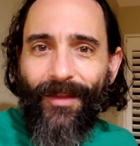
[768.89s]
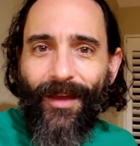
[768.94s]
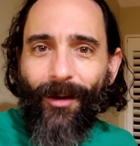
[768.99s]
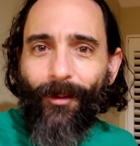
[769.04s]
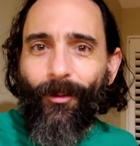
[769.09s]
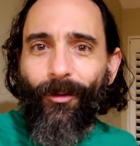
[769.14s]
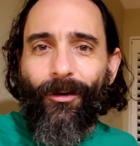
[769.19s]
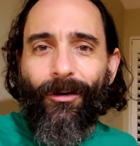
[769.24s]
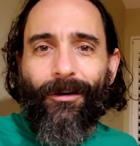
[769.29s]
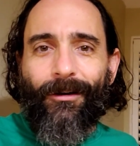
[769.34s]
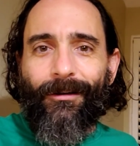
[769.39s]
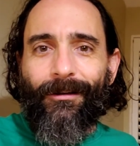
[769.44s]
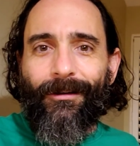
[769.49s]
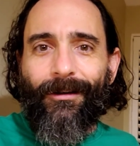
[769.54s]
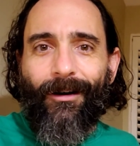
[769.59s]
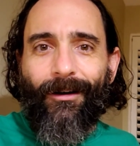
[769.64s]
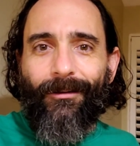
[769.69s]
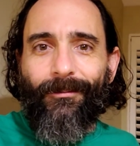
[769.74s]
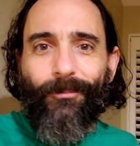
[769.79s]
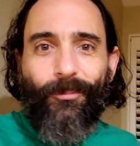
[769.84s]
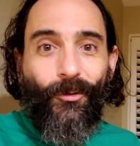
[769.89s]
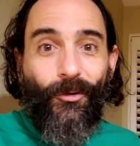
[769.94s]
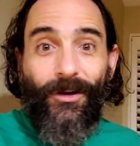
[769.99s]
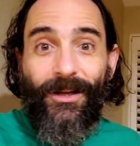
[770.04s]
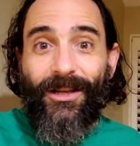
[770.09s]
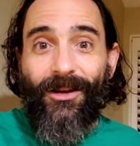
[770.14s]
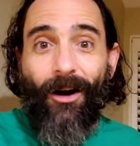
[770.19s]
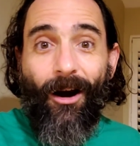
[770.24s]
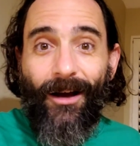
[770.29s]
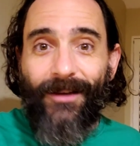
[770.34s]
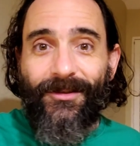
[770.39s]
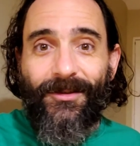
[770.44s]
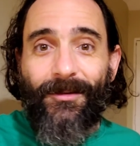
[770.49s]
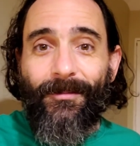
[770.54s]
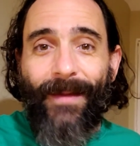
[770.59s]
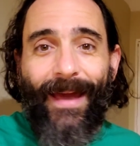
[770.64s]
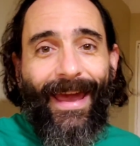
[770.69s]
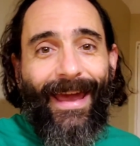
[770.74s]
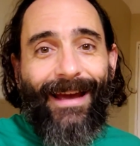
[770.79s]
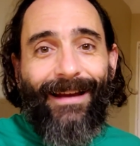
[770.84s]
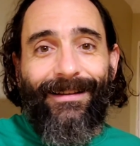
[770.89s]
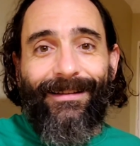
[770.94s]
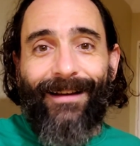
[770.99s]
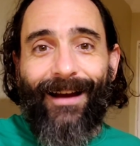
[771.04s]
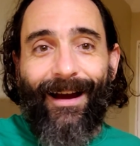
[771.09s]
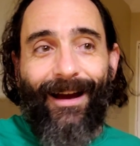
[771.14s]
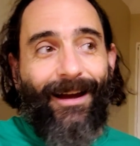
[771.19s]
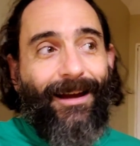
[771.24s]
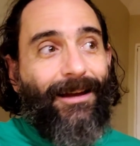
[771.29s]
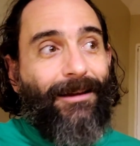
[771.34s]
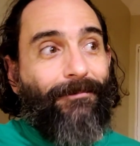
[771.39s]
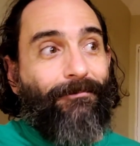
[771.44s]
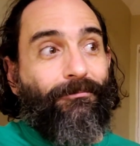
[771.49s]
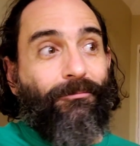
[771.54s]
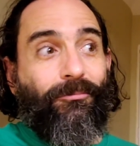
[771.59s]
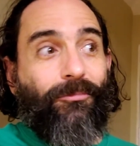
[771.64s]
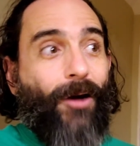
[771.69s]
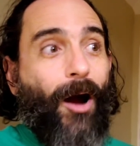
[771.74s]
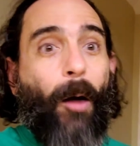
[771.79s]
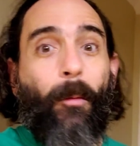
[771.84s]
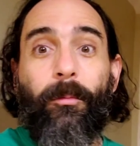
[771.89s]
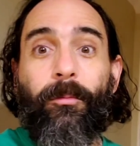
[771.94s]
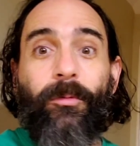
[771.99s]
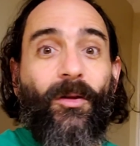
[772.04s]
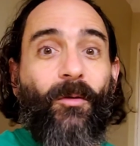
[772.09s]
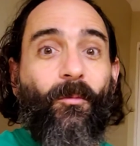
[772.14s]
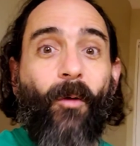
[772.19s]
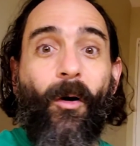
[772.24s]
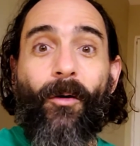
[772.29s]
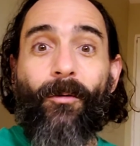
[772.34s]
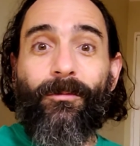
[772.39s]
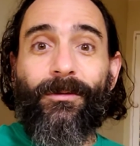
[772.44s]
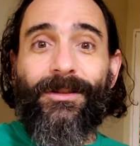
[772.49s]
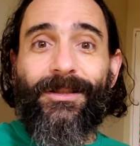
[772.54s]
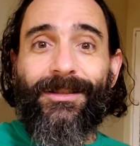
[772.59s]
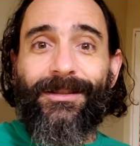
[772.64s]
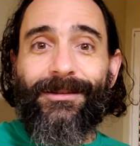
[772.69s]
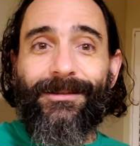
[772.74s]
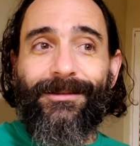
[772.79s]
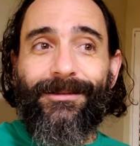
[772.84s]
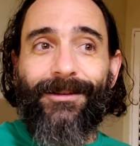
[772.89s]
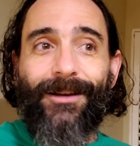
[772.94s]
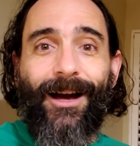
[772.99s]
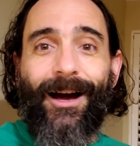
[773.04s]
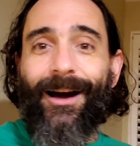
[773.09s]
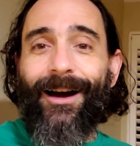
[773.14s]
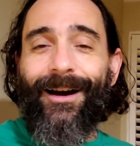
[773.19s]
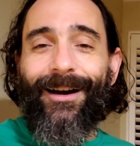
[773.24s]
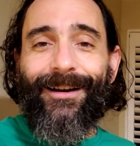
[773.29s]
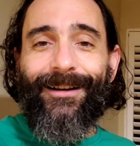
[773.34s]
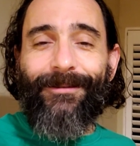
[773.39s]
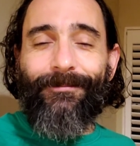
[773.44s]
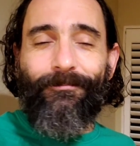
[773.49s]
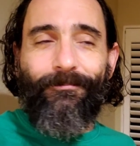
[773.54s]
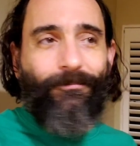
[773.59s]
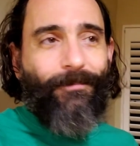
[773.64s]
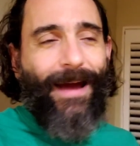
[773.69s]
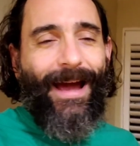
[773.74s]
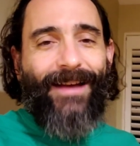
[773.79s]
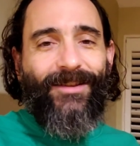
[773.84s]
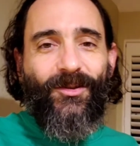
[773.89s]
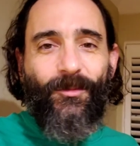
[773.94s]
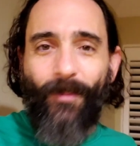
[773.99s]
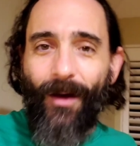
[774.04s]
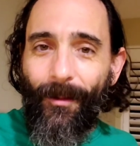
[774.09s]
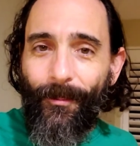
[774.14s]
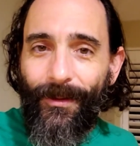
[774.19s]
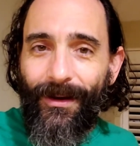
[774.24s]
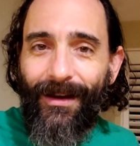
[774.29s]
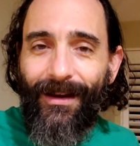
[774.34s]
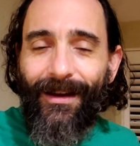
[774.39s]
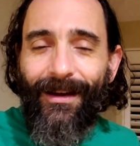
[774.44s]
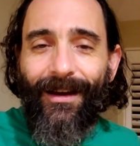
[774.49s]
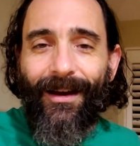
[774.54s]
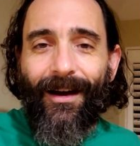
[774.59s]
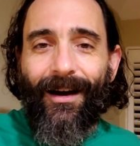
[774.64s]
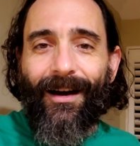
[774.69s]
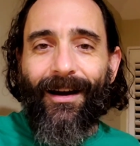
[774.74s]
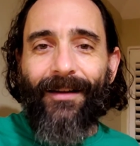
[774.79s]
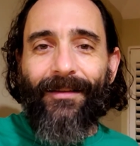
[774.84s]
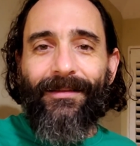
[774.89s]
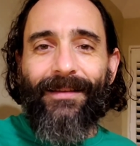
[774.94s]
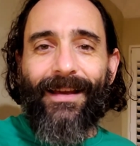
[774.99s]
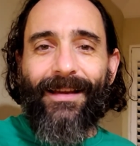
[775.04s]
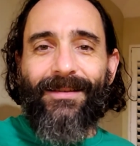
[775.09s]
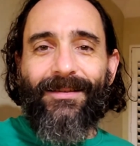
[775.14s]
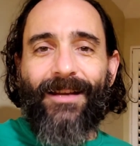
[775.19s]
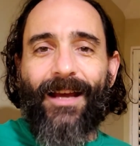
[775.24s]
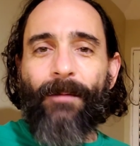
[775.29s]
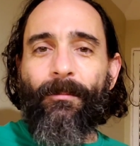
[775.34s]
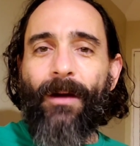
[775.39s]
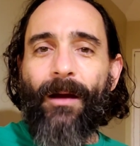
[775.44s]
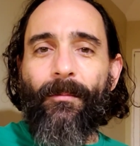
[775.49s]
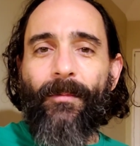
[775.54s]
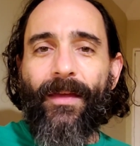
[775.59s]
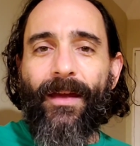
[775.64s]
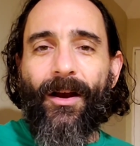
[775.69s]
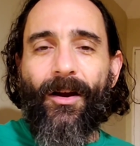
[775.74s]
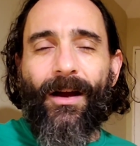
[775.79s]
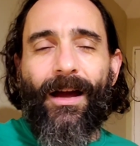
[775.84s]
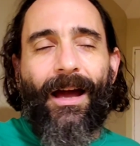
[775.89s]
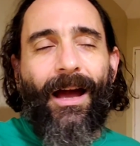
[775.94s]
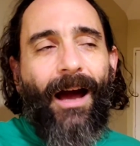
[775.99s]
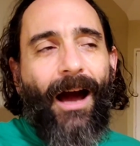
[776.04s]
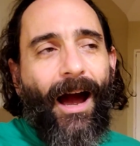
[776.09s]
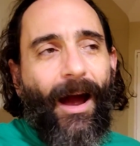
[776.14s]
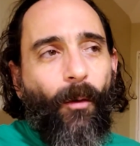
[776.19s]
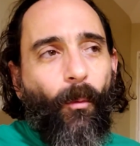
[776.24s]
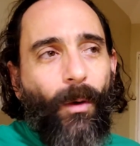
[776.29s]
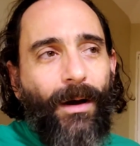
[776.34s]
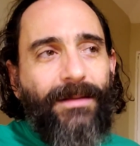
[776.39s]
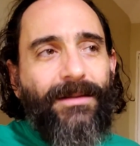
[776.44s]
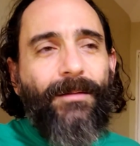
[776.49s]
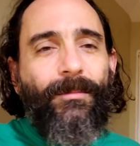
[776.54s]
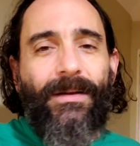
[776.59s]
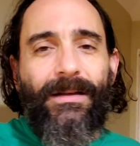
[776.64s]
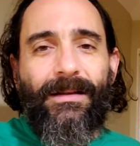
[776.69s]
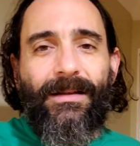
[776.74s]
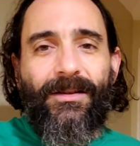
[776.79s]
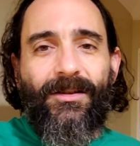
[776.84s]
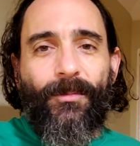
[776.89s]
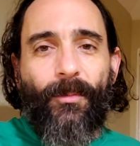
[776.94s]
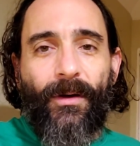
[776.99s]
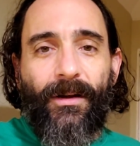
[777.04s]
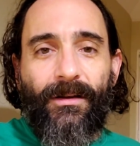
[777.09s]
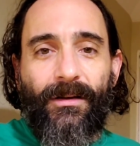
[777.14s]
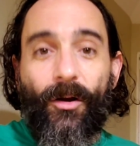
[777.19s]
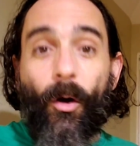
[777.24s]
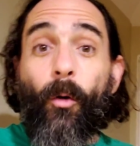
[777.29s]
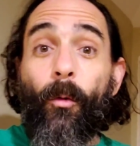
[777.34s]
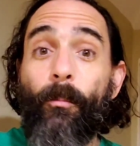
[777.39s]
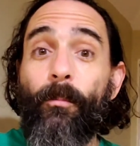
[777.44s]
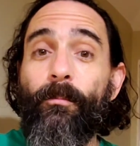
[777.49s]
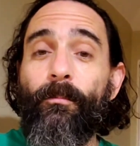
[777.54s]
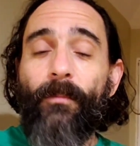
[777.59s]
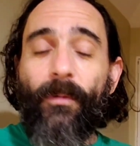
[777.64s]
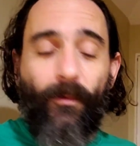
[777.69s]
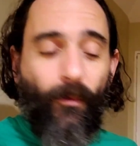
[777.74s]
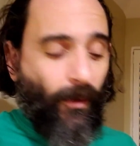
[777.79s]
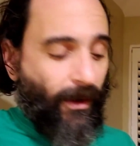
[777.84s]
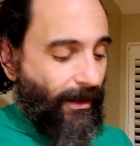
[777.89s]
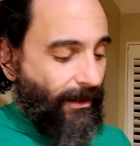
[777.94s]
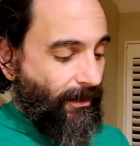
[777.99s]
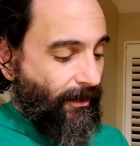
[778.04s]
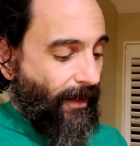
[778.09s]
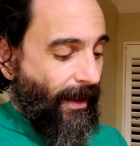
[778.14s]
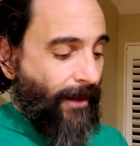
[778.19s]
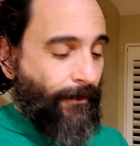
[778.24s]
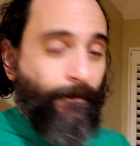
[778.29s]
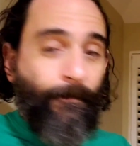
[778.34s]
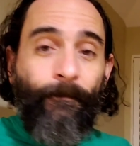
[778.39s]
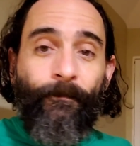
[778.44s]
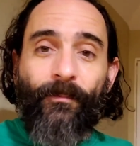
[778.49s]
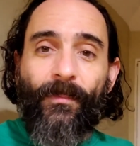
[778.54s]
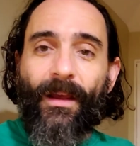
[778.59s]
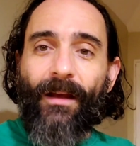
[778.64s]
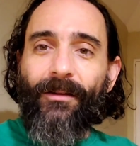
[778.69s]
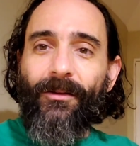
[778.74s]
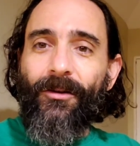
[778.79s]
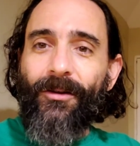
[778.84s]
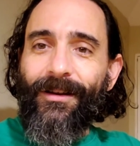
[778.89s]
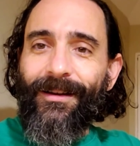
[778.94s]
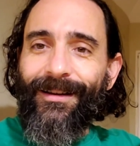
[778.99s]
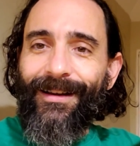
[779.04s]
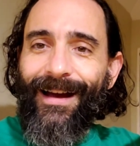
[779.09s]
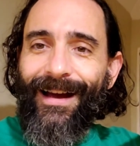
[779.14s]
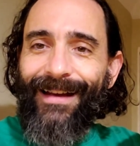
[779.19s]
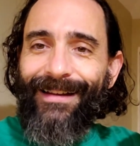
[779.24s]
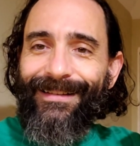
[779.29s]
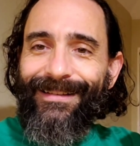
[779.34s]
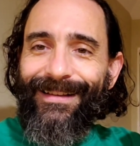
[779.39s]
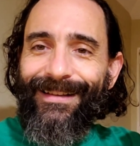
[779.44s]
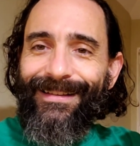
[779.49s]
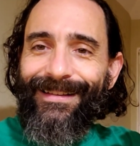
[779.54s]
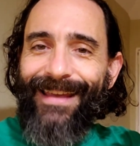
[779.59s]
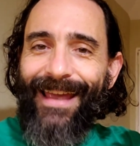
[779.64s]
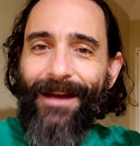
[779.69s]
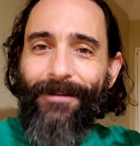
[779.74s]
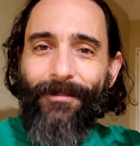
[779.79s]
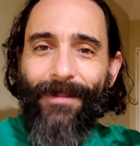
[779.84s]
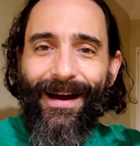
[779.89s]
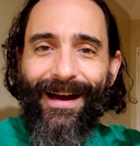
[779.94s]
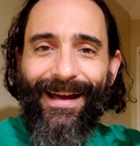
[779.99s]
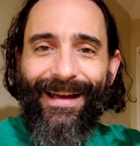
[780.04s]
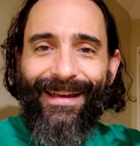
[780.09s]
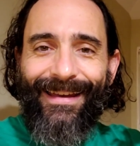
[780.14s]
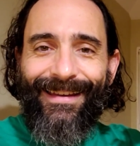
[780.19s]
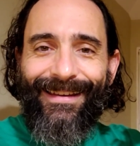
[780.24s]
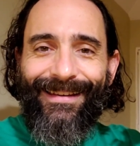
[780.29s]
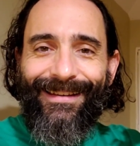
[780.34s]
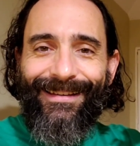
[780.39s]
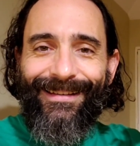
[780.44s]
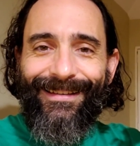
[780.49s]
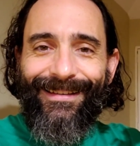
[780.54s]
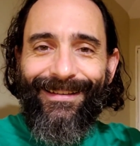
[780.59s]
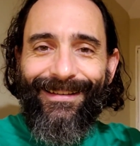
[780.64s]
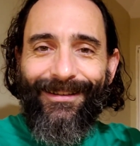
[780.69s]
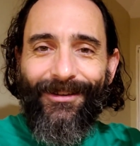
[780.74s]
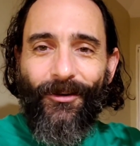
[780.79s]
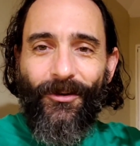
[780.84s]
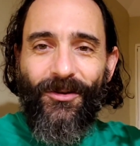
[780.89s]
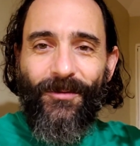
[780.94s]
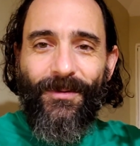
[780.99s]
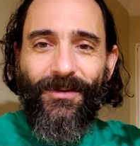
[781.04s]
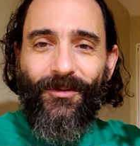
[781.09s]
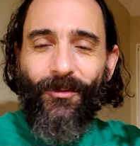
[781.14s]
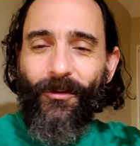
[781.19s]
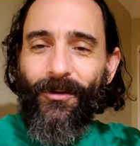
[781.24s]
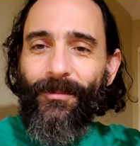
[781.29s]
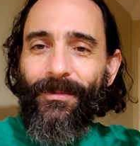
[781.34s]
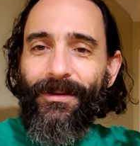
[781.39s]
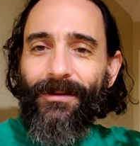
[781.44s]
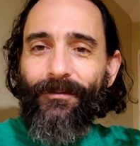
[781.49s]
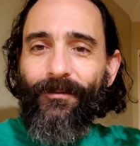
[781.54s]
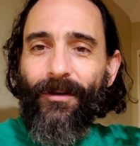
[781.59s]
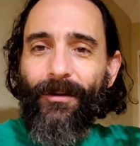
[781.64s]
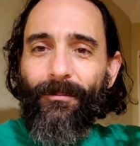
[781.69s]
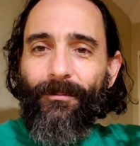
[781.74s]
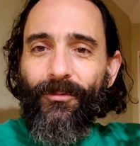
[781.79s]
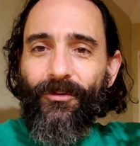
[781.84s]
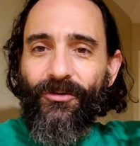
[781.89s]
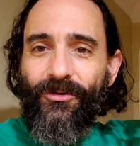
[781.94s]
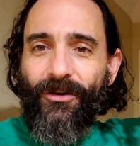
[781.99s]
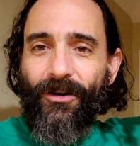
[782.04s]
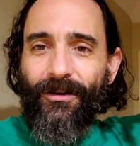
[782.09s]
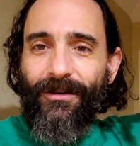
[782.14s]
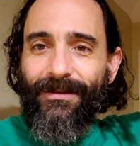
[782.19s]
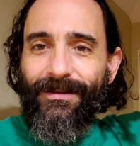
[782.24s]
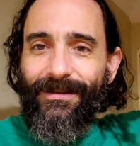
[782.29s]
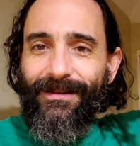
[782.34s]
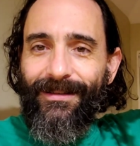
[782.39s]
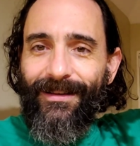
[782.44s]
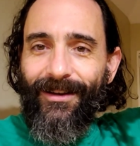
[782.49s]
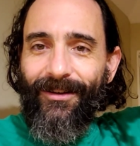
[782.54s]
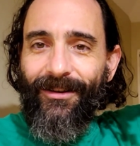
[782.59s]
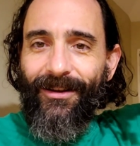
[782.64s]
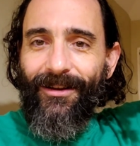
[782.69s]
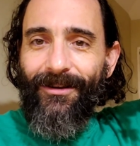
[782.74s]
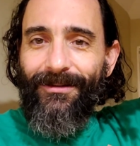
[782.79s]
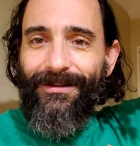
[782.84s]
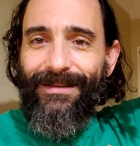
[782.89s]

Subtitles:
They were pretty awesome, and I probably won't pass them up next time I'm there. I was a bit disappointed. Oh, before I get into that, look, I did get my Christmas ornament from Busch Gardens. There you go.